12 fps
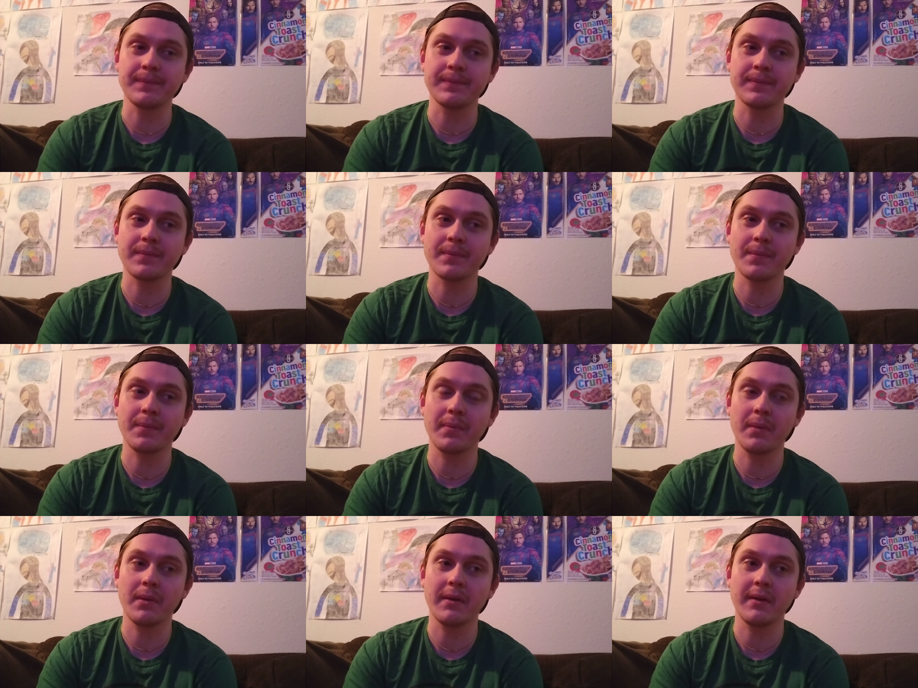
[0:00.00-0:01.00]

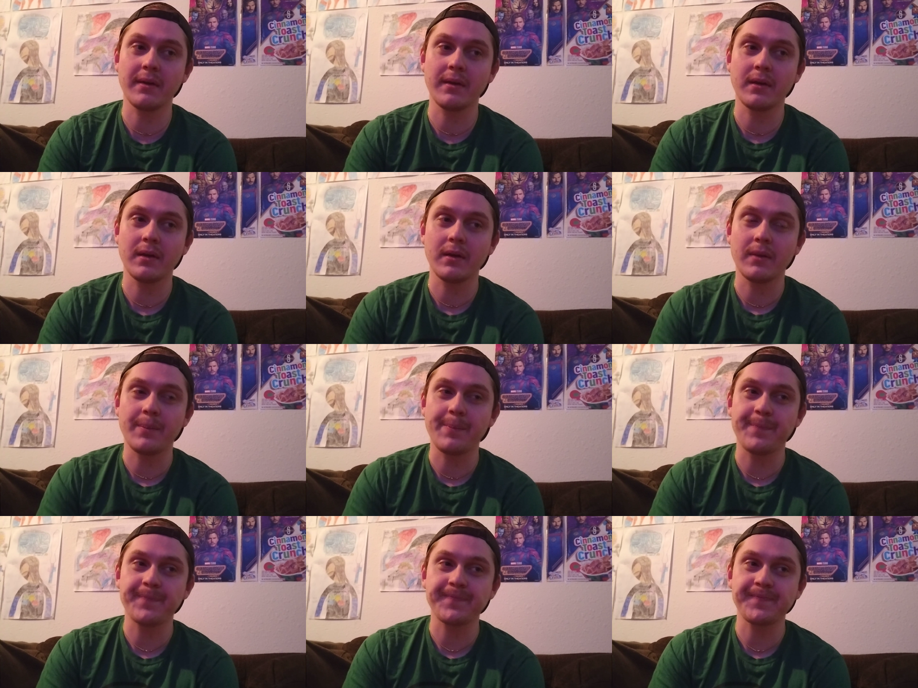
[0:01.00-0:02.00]

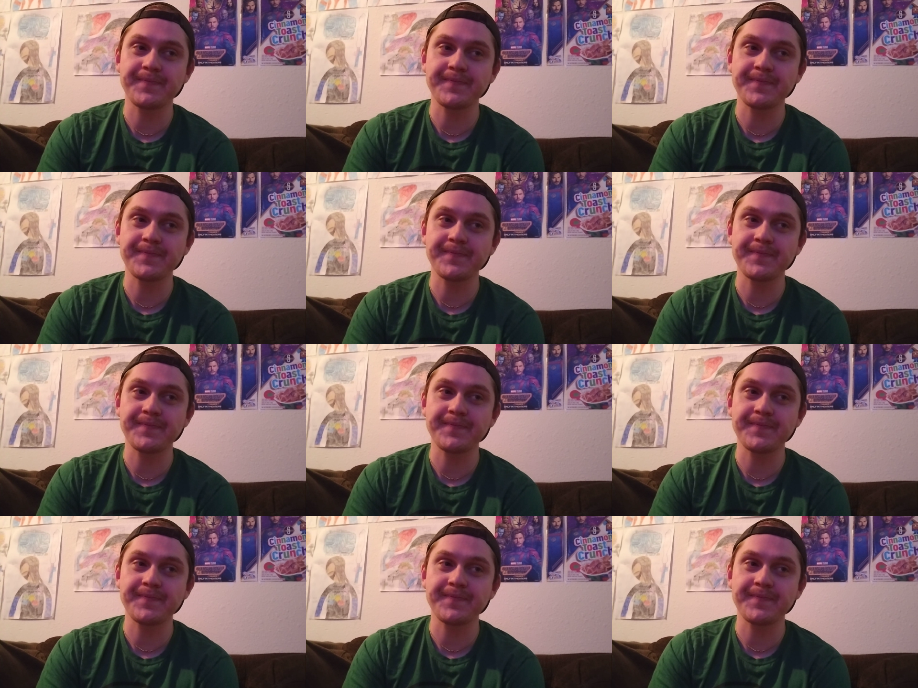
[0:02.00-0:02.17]
(no one is talking)